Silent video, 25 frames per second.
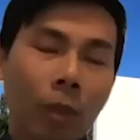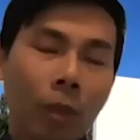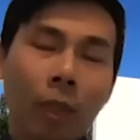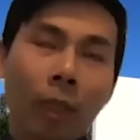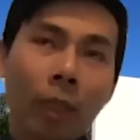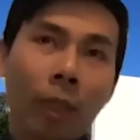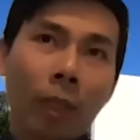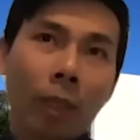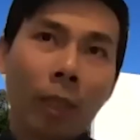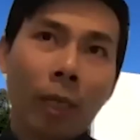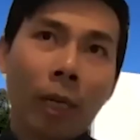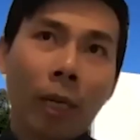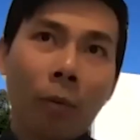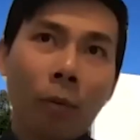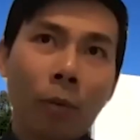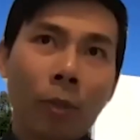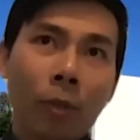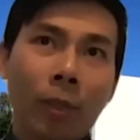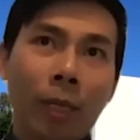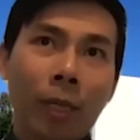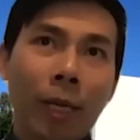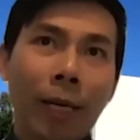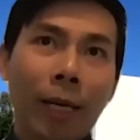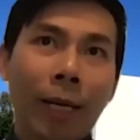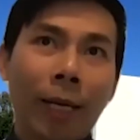I would
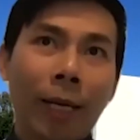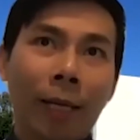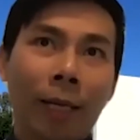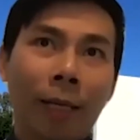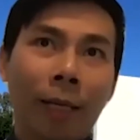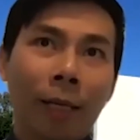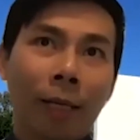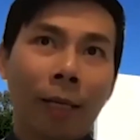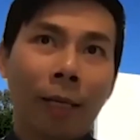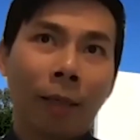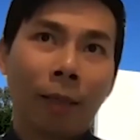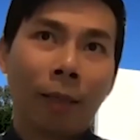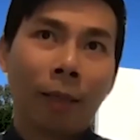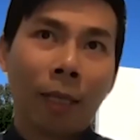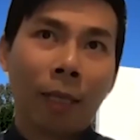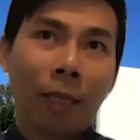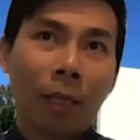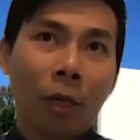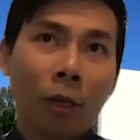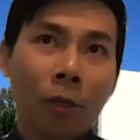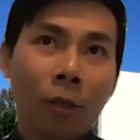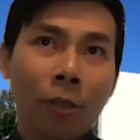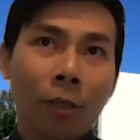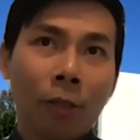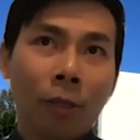say a
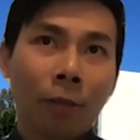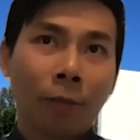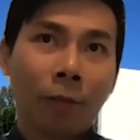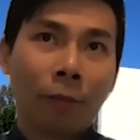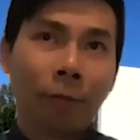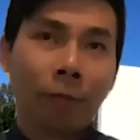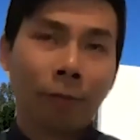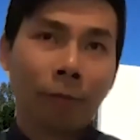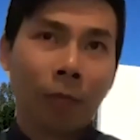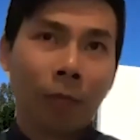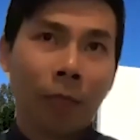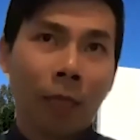lot of